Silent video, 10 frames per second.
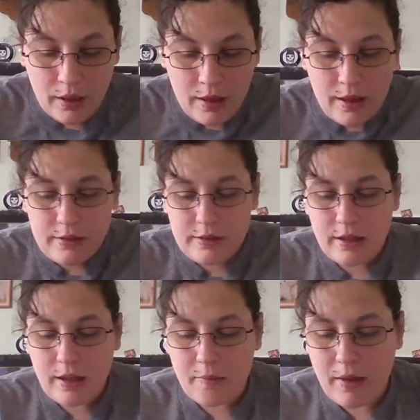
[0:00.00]
Next
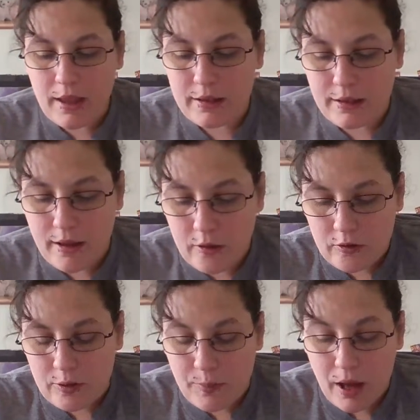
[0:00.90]
thing I'm getting out
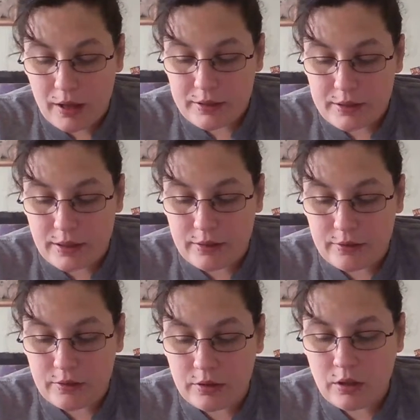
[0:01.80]
of the box
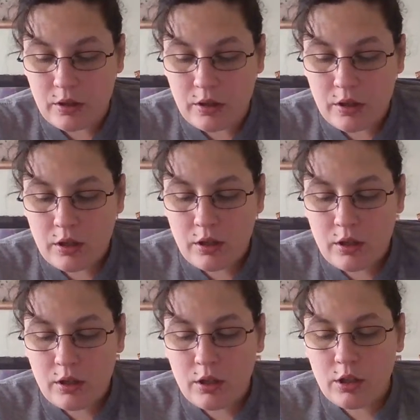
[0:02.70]
is
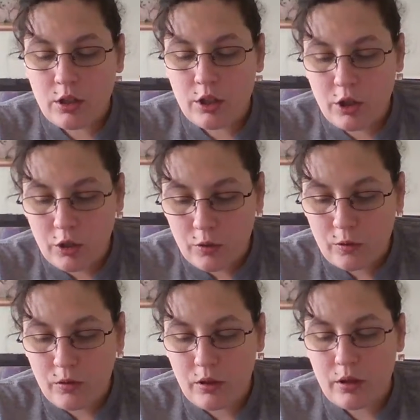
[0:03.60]

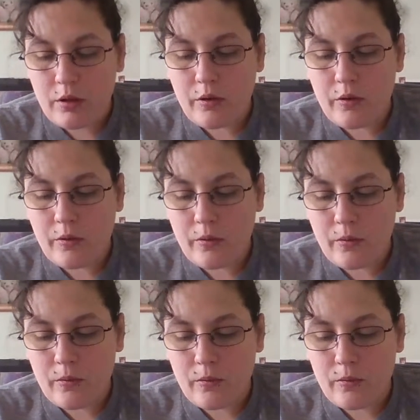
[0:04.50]
Hue
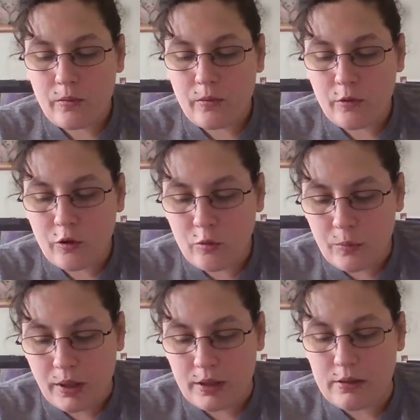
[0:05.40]

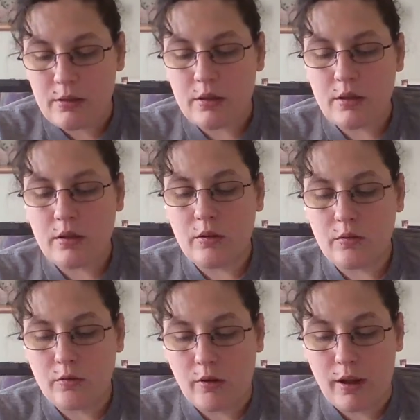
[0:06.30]
Rumen
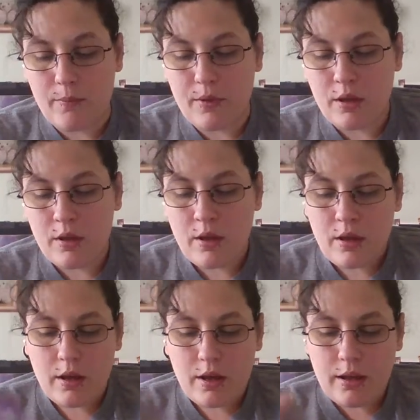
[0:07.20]
grape.
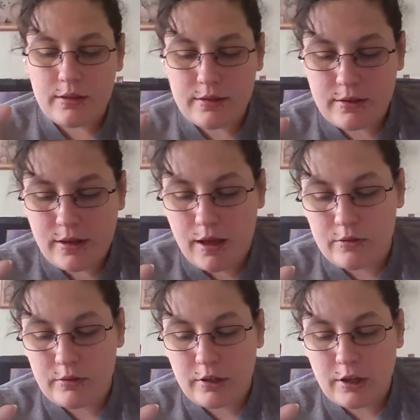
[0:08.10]
A
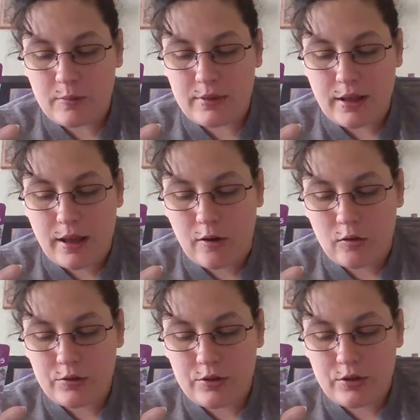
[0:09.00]
sound comes
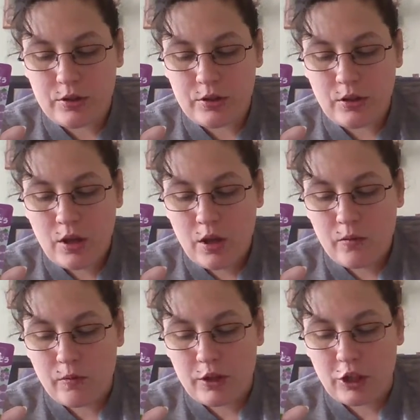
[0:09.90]
out
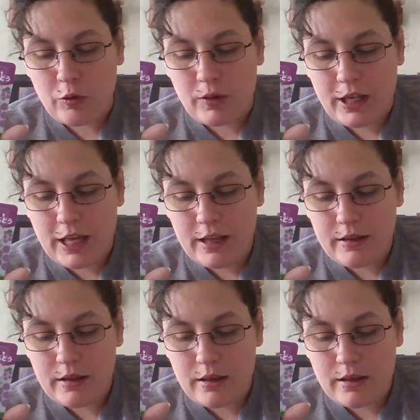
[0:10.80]
when you hit
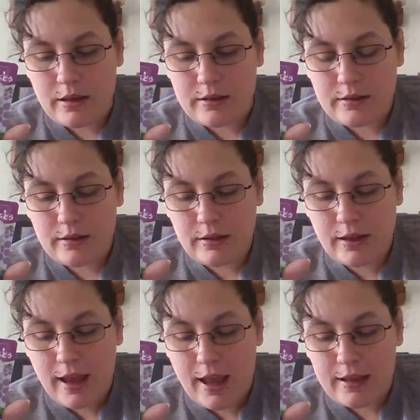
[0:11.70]
this
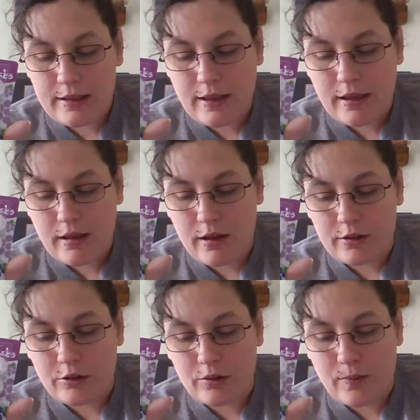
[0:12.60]
candy
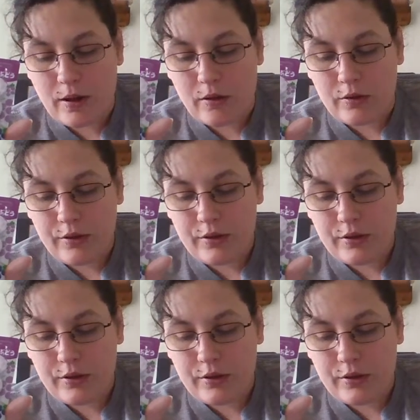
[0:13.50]
on your mouth.